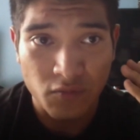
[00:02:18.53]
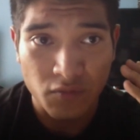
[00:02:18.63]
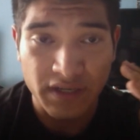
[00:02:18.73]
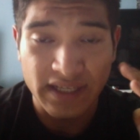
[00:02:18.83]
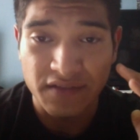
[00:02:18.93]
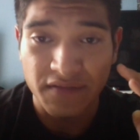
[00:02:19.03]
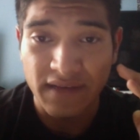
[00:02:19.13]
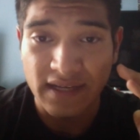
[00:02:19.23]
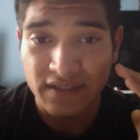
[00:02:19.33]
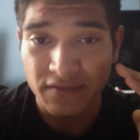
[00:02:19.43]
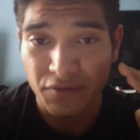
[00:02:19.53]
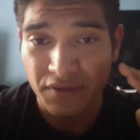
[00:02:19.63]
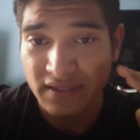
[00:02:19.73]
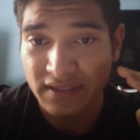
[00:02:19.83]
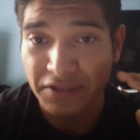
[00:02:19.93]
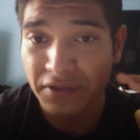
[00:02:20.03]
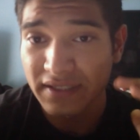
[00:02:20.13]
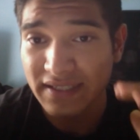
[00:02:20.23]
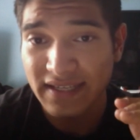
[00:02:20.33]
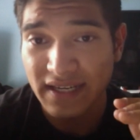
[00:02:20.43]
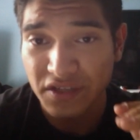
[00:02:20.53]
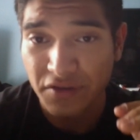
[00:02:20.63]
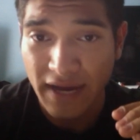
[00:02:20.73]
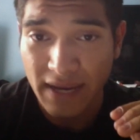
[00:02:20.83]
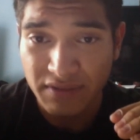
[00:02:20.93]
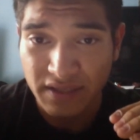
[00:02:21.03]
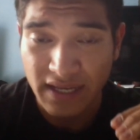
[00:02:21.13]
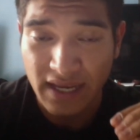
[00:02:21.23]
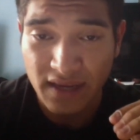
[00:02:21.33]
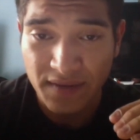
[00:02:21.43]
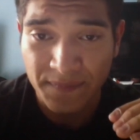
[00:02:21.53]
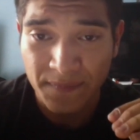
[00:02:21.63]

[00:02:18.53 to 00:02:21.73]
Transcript: where it's effective with as little as 6 grams a day,